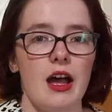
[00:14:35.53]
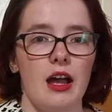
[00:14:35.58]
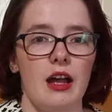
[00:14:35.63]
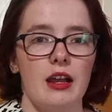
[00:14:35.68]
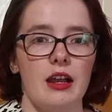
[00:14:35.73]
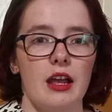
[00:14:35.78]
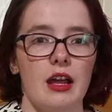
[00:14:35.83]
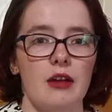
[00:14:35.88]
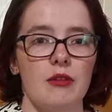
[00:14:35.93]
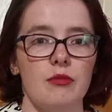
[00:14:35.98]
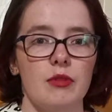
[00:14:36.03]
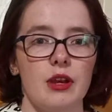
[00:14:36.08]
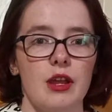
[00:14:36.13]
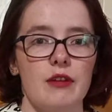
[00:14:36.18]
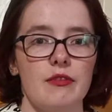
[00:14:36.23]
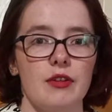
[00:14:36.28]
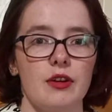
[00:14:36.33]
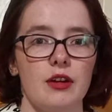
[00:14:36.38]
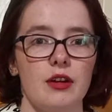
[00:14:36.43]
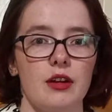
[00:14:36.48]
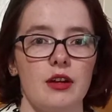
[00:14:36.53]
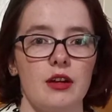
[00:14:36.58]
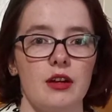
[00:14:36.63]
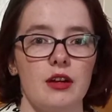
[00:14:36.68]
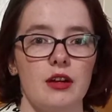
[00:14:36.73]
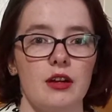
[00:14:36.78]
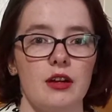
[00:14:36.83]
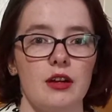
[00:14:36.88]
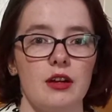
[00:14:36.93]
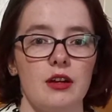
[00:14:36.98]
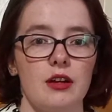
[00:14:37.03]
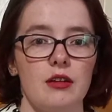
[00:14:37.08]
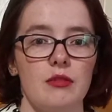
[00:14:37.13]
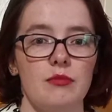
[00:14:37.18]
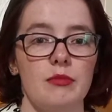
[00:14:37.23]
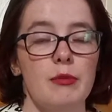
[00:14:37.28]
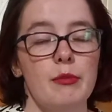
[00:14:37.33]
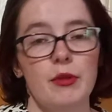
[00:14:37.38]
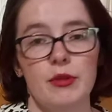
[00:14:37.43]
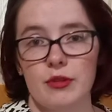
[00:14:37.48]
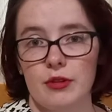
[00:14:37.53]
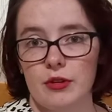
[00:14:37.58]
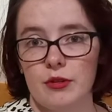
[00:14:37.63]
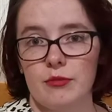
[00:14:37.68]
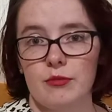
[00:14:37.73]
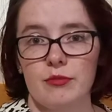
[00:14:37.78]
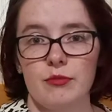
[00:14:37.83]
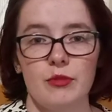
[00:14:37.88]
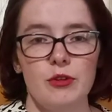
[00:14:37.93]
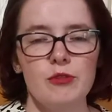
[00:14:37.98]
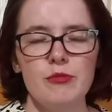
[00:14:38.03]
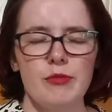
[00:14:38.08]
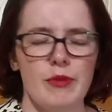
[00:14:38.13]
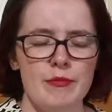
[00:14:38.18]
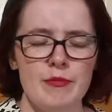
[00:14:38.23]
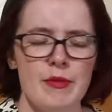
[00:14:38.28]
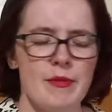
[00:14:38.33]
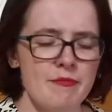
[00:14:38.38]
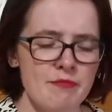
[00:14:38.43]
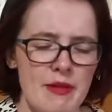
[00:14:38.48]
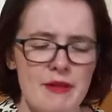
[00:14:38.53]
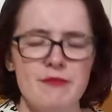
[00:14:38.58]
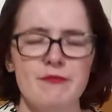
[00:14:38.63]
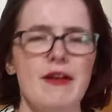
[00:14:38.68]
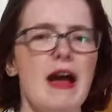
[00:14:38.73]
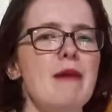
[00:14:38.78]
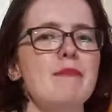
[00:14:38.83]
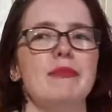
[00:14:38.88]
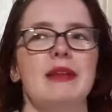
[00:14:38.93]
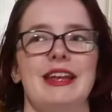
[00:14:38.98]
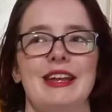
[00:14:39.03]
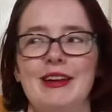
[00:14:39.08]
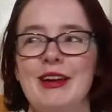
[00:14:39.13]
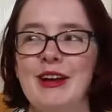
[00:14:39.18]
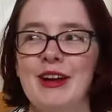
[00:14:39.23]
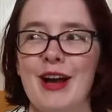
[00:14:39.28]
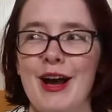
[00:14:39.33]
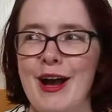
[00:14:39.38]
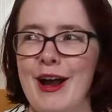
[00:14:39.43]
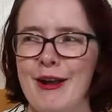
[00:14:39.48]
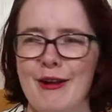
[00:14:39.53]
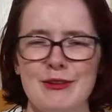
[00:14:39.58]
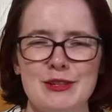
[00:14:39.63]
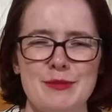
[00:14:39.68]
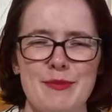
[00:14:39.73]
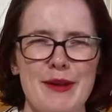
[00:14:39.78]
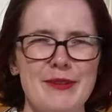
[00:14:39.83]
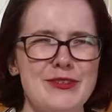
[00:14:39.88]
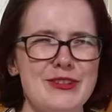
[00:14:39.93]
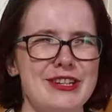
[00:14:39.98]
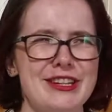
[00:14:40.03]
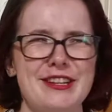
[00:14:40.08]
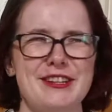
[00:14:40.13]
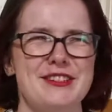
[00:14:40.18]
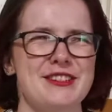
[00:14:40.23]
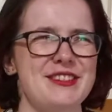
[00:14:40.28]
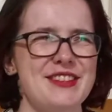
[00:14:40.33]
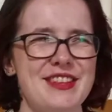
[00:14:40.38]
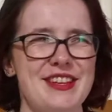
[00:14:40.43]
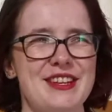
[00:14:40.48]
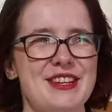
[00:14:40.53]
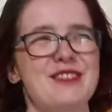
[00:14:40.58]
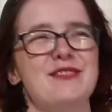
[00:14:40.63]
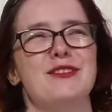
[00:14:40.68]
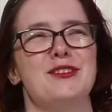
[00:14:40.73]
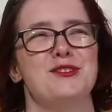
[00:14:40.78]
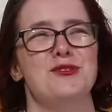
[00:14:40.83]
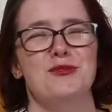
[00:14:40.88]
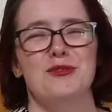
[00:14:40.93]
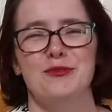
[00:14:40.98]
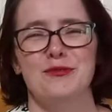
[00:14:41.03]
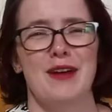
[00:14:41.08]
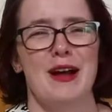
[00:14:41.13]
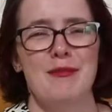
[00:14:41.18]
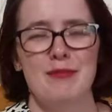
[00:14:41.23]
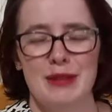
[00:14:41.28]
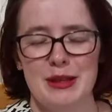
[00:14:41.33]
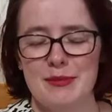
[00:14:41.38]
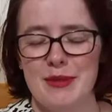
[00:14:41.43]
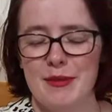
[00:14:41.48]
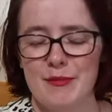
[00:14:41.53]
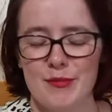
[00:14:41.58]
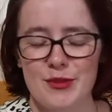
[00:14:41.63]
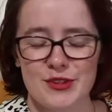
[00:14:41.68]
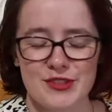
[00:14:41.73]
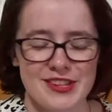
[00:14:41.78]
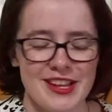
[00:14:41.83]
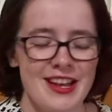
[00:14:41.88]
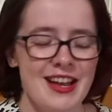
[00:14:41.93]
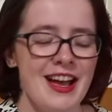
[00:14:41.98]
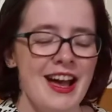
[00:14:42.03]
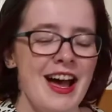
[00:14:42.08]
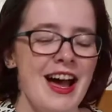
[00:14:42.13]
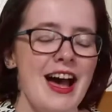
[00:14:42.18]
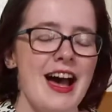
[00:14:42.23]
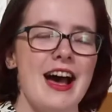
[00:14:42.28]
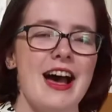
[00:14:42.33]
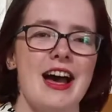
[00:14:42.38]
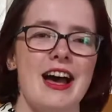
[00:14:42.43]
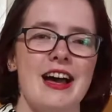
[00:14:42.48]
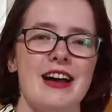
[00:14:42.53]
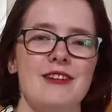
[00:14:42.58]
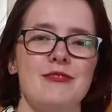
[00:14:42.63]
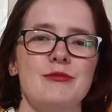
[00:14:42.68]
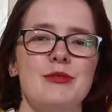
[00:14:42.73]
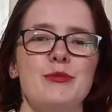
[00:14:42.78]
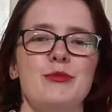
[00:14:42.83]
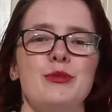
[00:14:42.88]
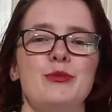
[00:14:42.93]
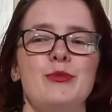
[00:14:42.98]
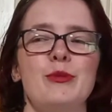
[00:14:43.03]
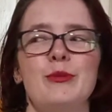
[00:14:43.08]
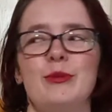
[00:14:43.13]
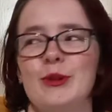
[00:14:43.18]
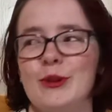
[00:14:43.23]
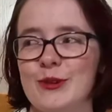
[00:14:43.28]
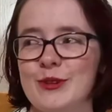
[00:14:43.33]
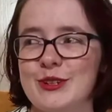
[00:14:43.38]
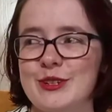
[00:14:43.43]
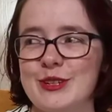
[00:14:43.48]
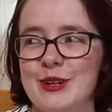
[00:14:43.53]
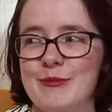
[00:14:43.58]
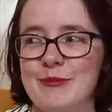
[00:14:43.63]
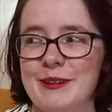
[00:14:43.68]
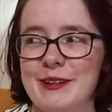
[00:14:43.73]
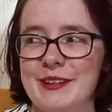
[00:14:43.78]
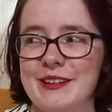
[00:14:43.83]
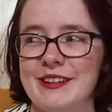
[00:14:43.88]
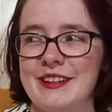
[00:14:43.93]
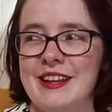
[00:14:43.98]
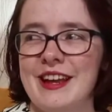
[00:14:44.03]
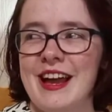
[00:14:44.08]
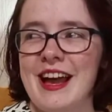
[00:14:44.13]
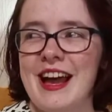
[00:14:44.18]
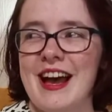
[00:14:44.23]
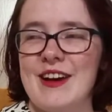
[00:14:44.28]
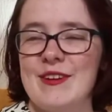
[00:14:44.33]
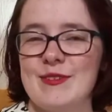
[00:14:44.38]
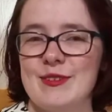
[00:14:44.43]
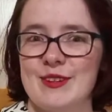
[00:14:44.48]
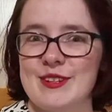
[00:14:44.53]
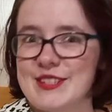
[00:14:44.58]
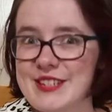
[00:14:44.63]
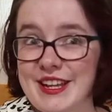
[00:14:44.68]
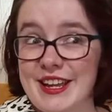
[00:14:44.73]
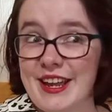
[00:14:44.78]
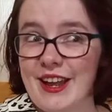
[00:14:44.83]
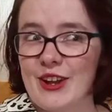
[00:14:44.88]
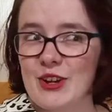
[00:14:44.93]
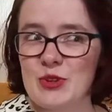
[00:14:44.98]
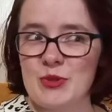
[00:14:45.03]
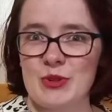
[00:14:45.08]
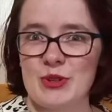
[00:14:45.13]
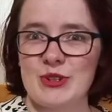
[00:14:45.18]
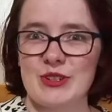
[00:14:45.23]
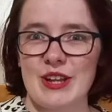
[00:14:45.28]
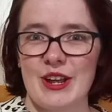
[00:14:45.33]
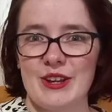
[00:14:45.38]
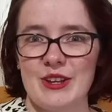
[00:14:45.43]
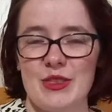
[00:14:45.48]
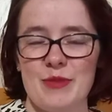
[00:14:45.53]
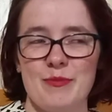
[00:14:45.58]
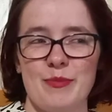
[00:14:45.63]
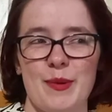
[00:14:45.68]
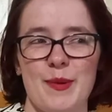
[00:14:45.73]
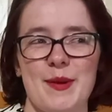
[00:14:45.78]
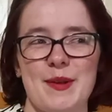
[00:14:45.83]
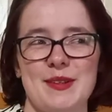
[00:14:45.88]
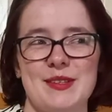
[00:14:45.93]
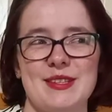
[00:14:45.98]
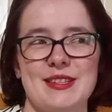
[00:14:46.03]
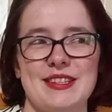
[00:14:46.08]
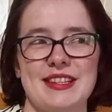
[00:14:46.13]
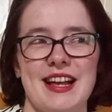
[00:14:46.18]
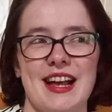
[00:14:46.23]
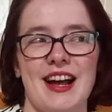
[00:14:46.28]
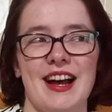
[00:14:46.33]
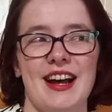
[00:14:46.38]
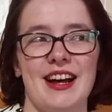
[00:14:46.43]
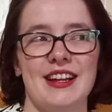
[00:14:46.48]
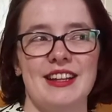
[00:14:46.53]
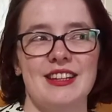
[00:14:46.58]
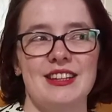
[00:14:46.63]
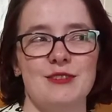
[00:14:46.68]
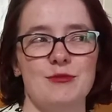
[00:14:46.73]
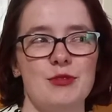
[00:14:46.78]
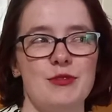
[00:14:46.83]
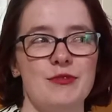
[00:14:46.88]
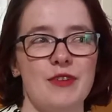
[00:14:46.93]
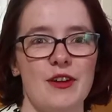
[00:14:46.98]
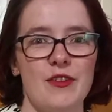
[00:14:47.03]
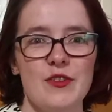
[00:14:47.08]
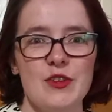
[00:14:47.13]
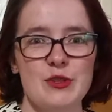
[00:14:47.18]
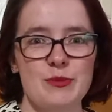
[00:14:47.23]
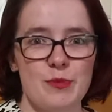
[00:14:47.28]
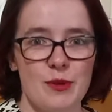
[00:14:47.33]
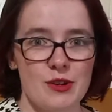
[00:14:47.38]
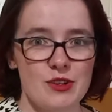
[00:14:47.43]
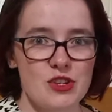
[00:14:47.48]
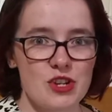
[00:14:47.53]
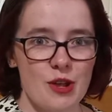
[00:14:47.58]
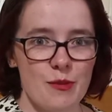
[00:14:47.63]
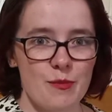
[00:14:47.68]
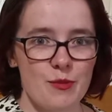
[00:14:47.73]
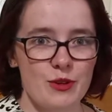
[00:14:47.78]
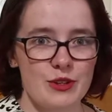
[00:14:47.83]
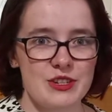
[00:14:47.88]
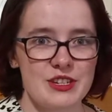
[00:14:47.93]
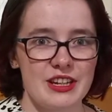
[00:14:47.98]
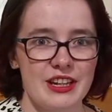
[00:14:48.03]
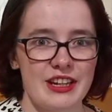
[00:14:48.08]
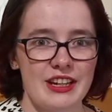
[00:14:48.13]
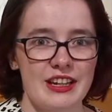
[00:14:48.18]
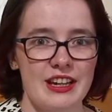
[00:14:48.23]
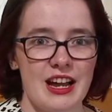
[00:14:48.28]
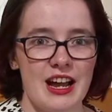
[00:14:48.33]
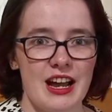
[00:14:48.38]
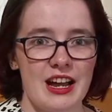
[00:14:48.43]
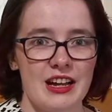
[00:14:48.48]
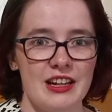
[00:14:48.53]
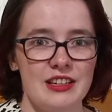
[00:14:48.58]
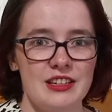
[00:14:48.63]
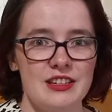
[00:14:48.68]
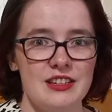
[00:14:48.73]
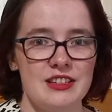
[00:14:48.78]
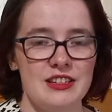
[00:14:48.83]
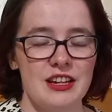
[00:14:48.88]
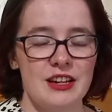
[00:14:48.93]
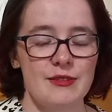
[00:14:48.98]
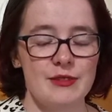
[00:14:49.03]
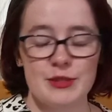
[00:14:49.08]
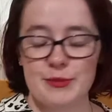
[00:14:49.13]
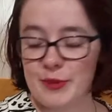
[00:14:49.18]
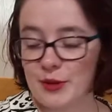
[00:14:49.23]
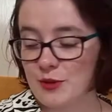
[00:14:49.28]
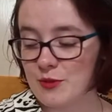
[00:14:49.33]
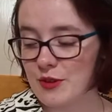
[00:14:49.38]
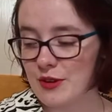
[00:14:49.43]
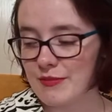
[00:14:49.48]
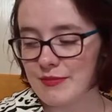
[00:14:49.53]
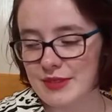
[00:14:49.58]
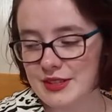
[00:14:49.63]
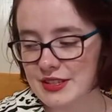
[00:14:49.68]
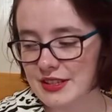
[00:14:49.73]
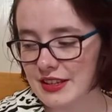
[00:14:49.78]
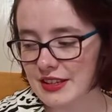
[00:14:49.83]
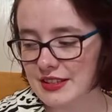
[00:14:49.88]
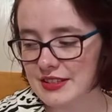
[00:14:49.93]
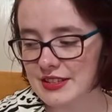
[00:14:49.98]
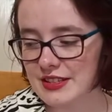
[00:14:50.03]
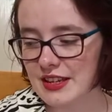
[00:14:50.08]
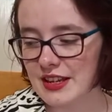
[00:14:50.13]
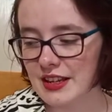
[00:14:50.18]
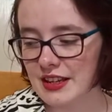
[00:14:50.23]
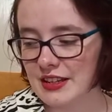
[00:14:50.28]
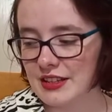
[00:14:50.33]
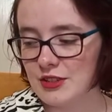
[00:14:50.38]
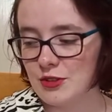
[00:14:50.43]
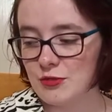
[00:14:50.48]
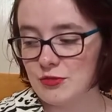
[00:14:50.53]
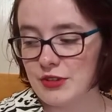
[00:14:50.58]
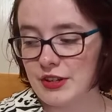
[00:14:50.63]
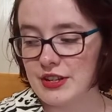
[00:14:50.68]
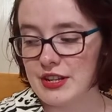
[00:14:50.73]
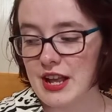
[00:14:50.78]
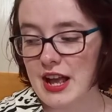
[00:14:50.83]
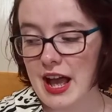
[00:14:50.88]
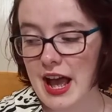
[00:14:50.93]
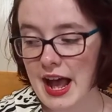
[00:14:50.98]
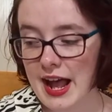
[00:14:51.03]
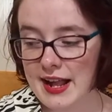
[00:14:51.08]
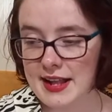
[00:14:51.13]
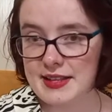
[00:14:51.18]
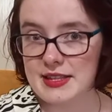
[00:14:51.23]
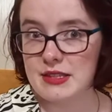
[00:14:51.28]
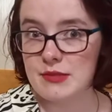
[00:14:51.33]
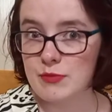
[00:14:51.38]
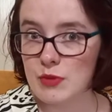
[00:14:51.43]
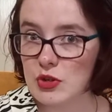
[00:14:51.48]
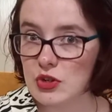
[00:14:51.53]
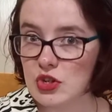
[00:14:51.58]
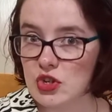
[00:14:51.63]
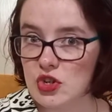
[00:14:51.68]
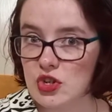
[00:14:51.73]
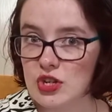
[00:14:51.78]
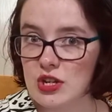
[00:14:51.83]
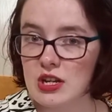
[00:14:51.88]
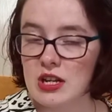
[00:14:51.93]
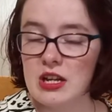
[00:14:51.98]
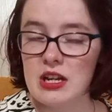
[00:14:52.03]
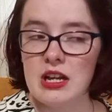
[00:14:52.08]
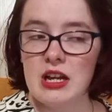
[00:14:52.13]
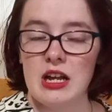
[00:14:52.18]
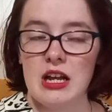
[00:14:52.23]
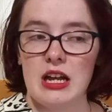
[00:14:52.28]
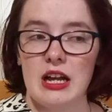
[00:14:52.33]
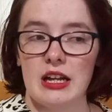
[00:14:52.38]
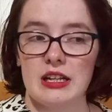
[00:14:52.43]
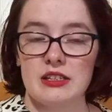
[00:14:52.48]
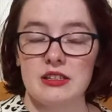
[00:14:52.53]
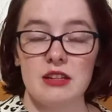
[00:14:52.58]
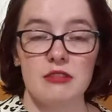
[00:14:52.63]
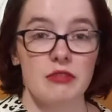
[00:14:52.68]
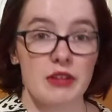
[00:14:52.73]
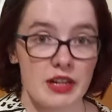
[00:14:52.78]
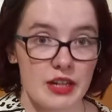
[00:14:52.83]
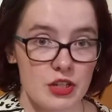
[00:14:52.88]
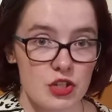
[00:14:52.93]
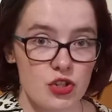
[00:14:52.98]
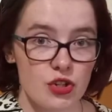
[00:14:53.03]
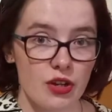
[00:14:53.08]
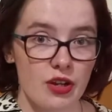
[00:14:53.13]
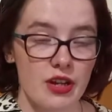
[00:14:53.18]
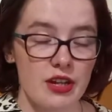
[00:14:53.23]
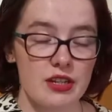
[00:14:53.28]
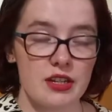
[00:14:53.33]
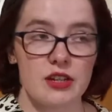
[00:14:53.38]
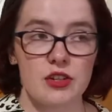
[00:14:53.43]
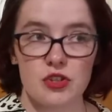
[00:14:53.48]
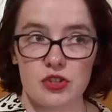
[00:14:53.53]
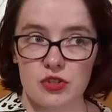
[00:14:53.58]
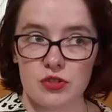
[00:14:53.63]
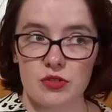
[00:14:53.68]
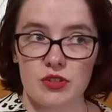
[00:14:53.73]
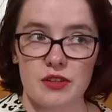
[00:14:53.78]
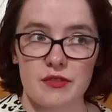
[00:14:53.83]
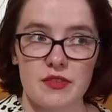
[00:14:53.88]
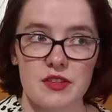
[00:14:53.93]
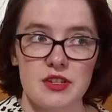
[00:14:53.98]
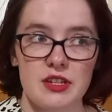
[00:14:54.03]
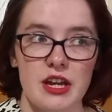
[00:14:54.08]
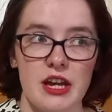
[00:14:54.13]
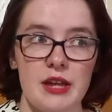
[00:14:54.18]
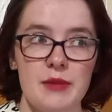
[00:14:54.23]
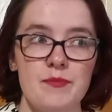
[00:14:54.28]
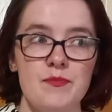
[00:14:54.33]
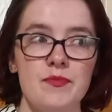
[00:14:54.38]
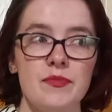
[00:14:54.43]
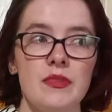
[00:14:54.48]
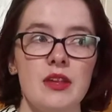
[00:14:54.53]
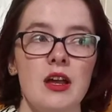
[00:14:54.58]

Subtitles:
Like whenever my mother, my family, I was about to list the individual family members, we would go to Dublin for a day out. We'd go down in the bus and we found this bookshop one day, and I was a bookworm as a kid. I don't read as much. I still really enjoy it. I just don't have the time.